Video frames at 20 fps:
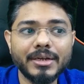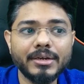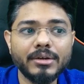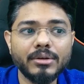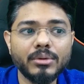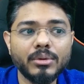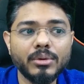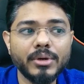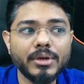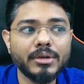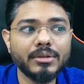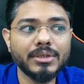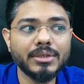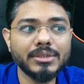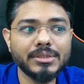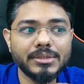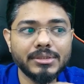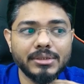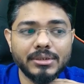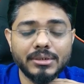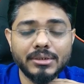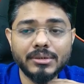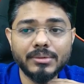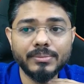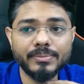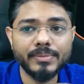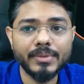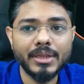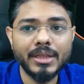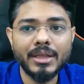to go into this
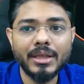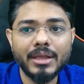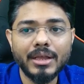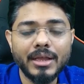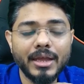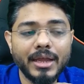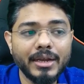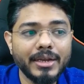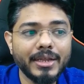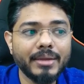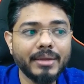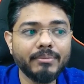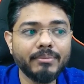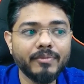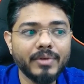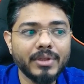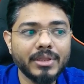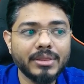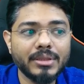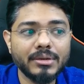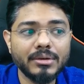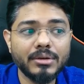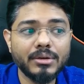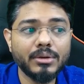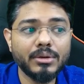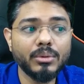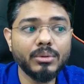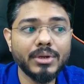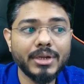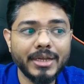endgame with 2
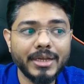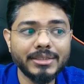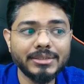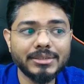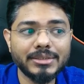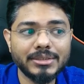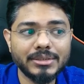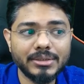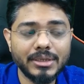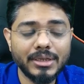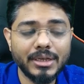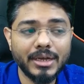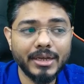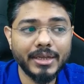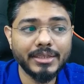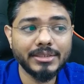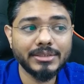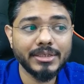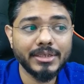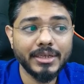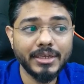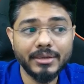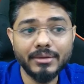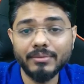knights against the king,